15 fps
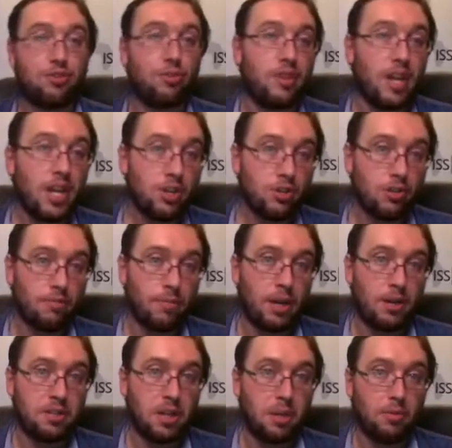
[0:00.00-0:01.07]
nature of
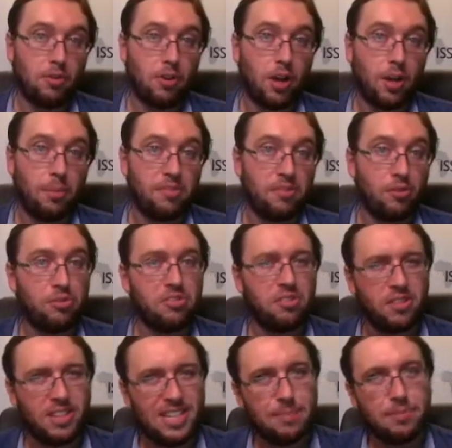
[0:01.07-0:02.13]
maritime crimes and also
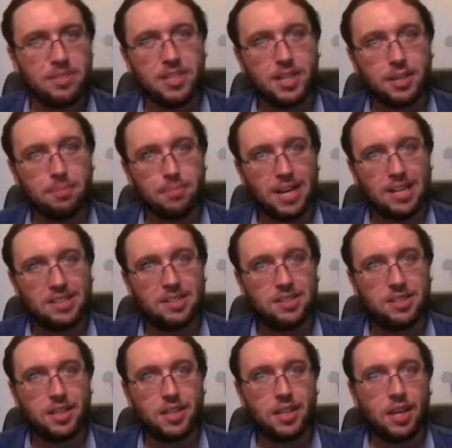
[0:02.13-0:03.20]
the limited
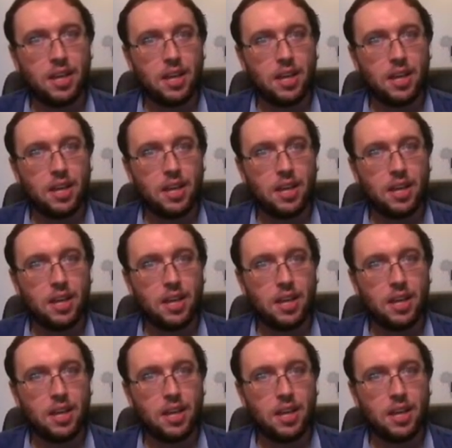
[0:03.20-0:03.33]
capacity